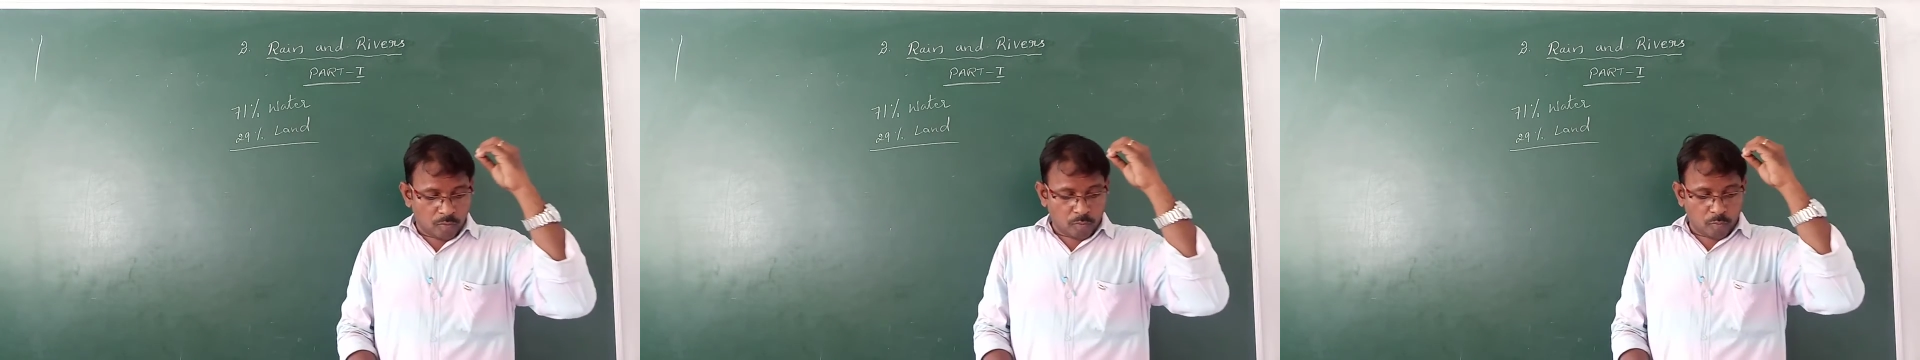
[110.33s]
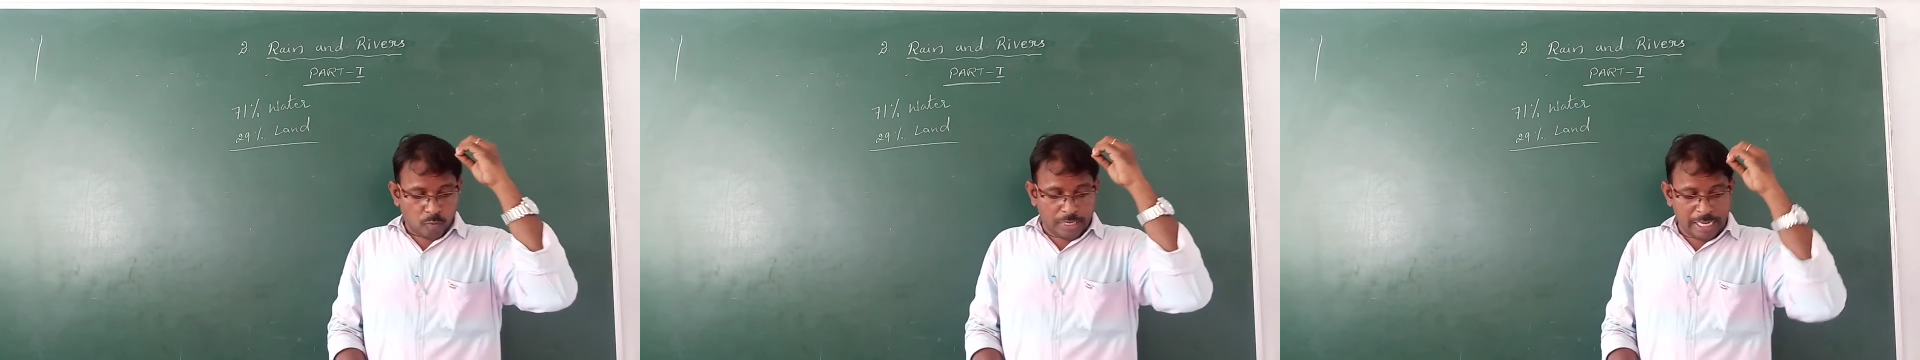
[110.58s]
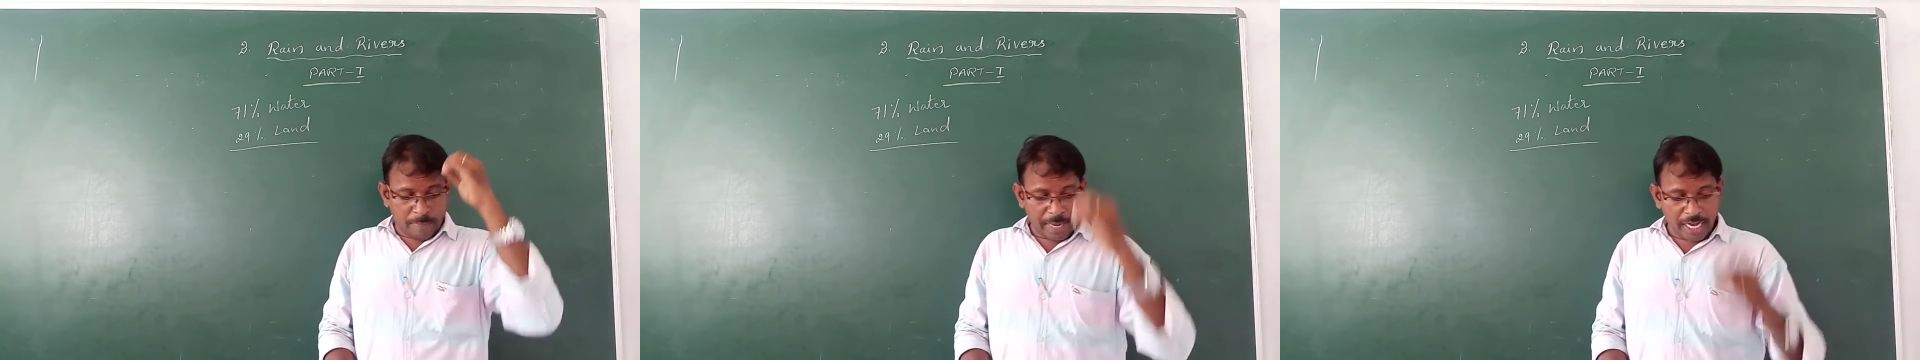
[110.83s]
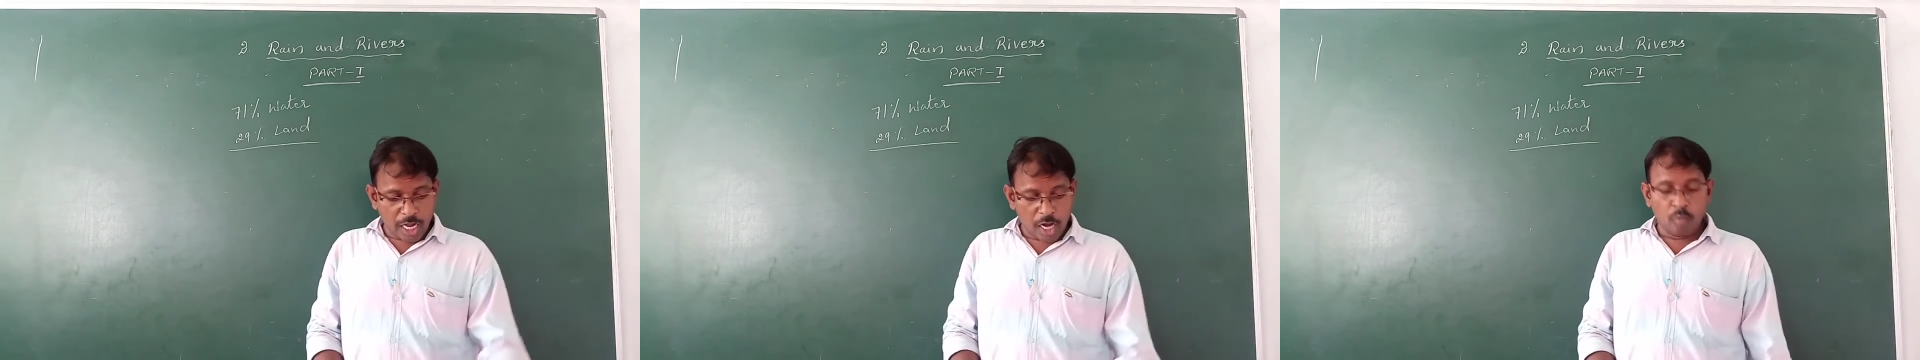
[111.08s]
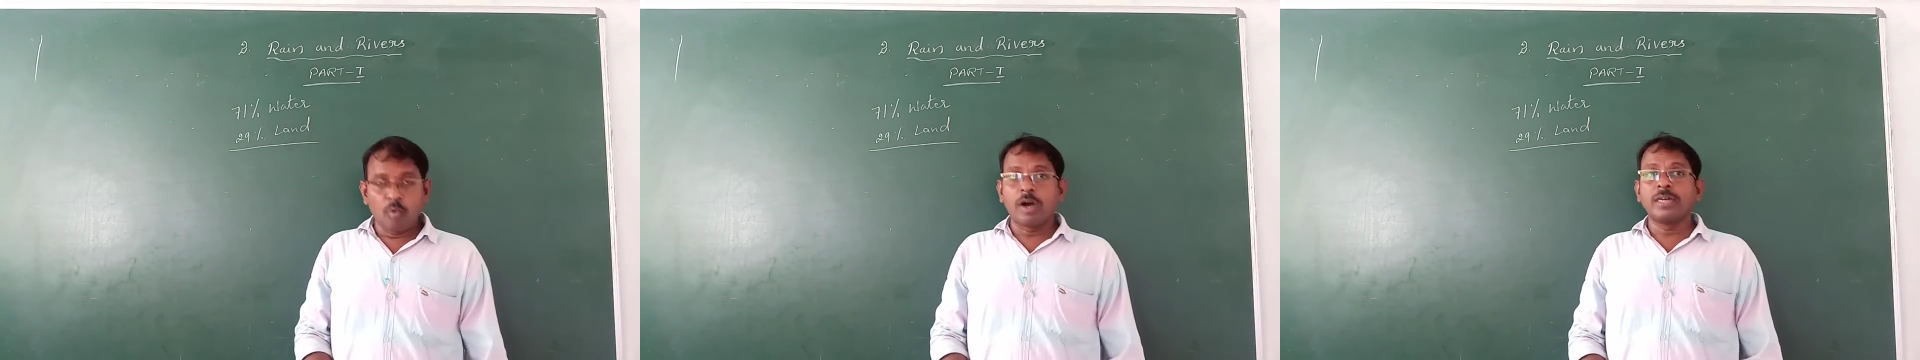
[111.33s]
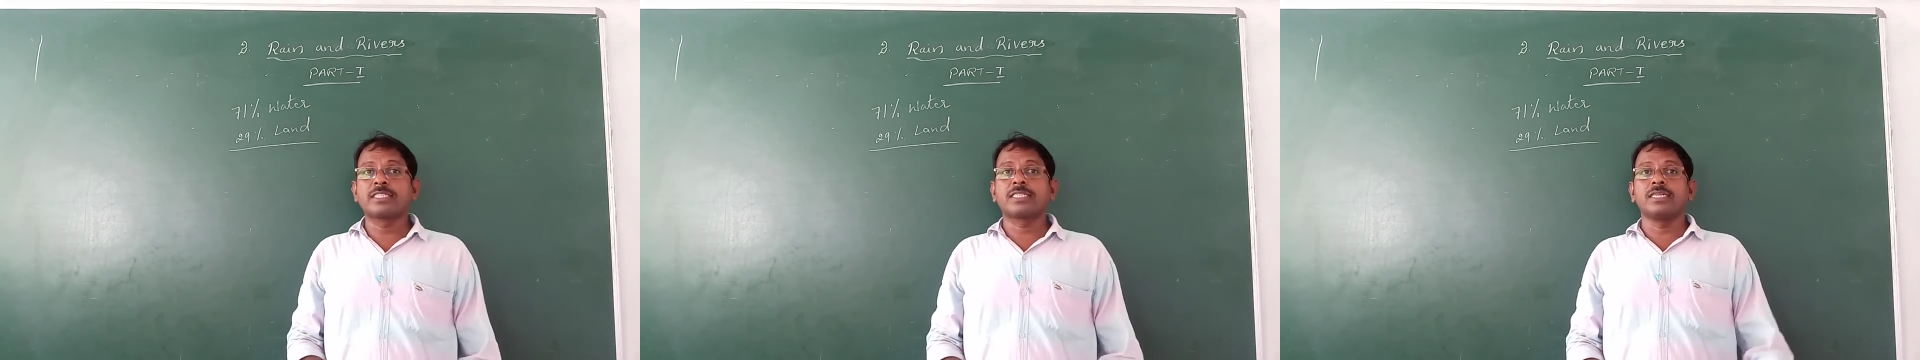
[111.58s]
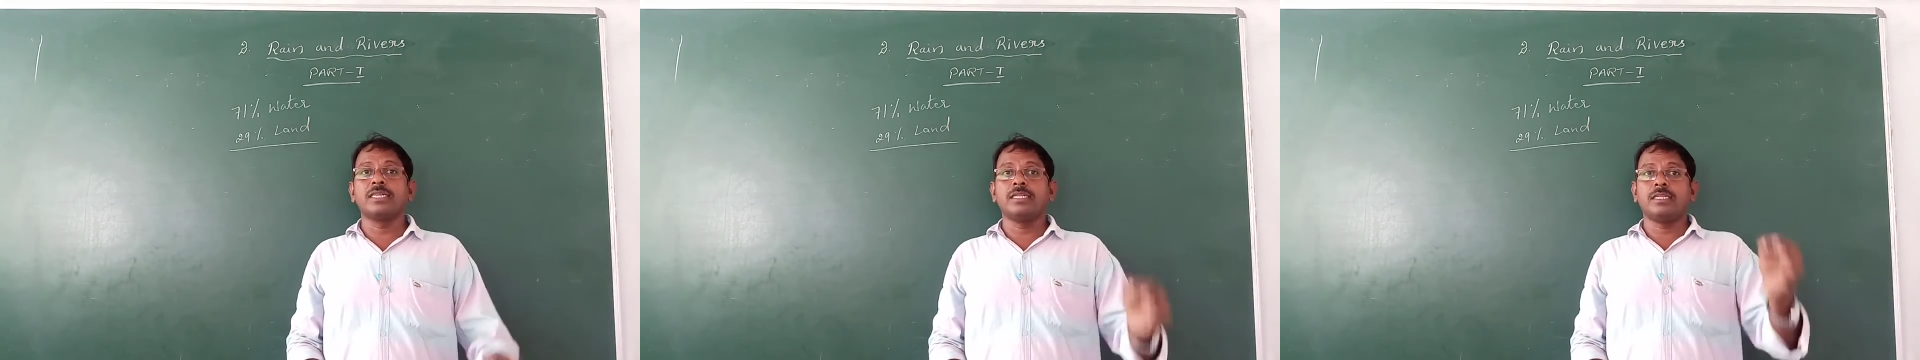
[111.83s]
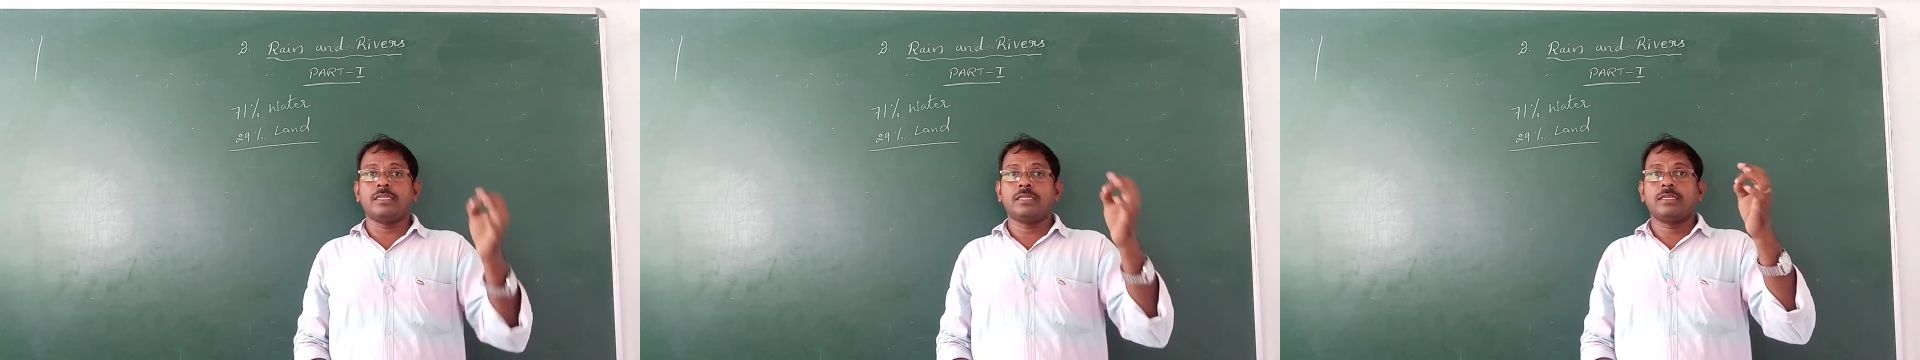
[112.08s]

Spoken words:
we depend on water,